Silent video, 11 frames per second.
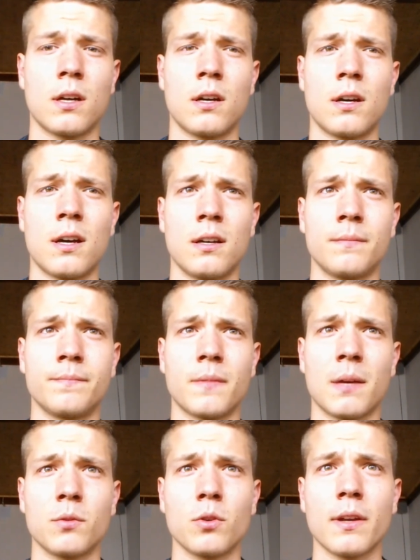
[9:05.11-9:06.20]

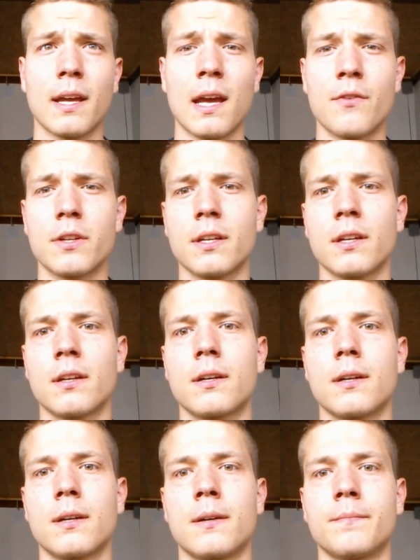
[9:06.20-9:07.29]
I'm doing everything
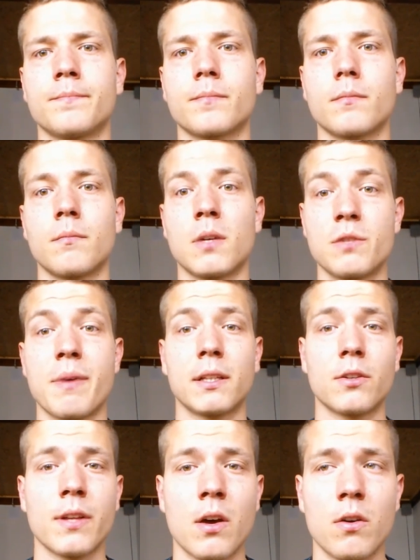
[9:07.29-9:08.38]
much
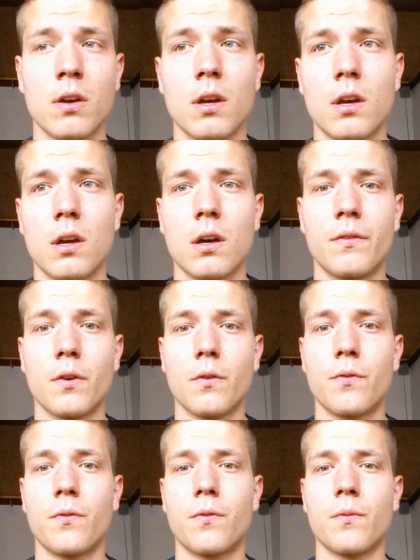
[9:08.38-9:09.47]
better now. I feel
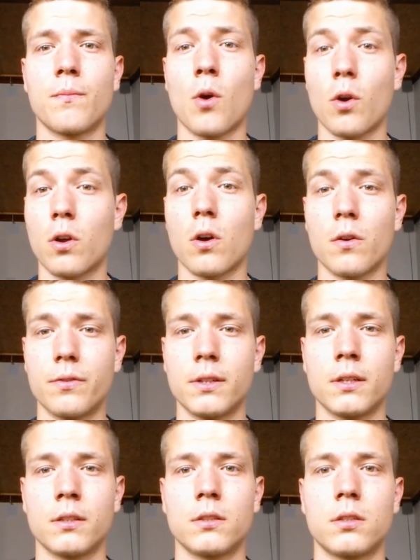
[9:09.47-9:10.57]
more
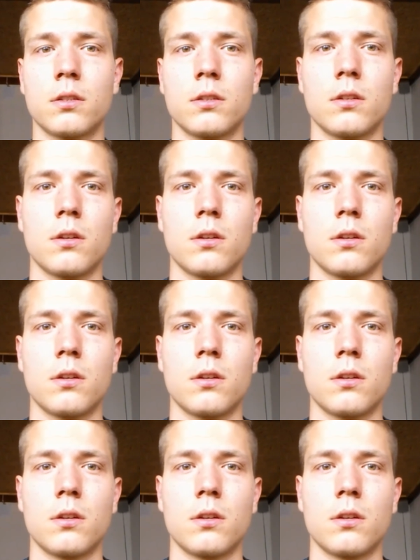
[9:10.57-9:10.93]
confident.